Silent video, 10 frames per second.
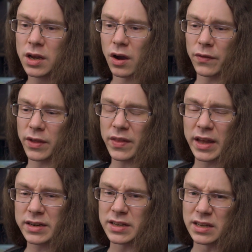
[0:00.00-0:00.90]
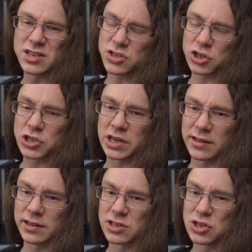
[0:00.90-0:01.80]
On the other hand, it doesn't cost you
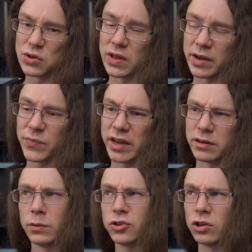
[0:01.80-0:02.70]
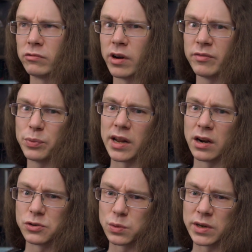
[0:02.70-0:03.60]
anything to do that, and you should arrive pretty
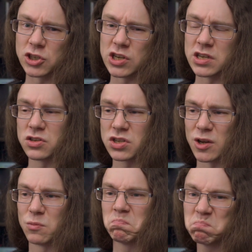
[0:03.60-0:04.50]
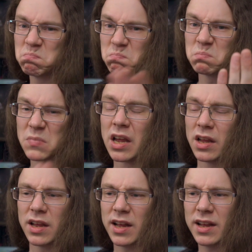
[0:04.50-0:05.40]
close to where she is, so
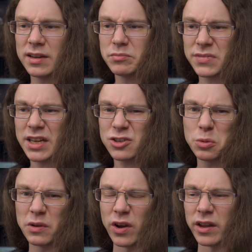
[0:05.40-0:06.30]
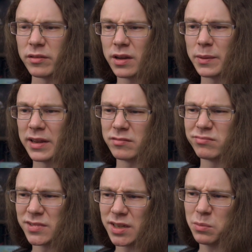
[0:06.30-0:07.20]
That should be fine. I mean,
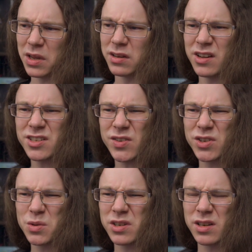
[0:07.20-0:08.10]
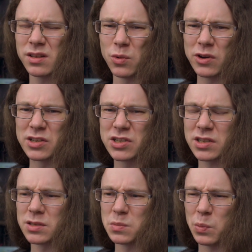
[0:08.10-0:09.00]
it'd be nice if she was in the one
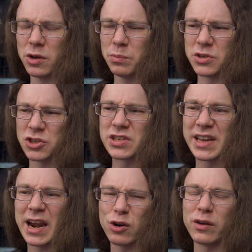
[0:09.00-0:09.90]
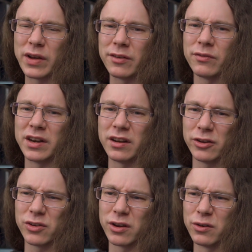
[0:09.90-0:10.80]
consistent spot, but she's a caravan vendor,
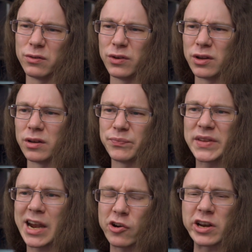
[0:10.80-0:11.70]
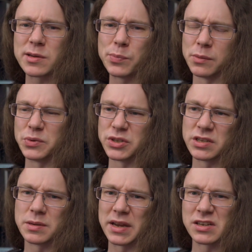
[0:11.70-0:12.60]
so for character
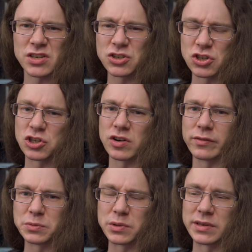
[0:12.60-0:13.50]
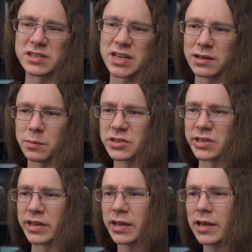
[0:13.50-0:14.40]
purposes, it makes sense that she travels between settlements, I
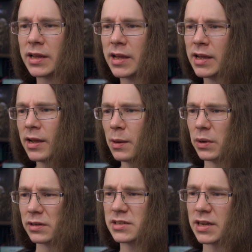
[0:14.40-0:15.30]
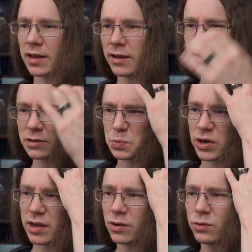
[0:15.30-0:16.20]
think. But that's
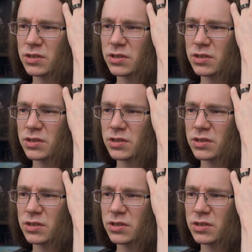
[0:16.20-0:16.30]
pretty cool.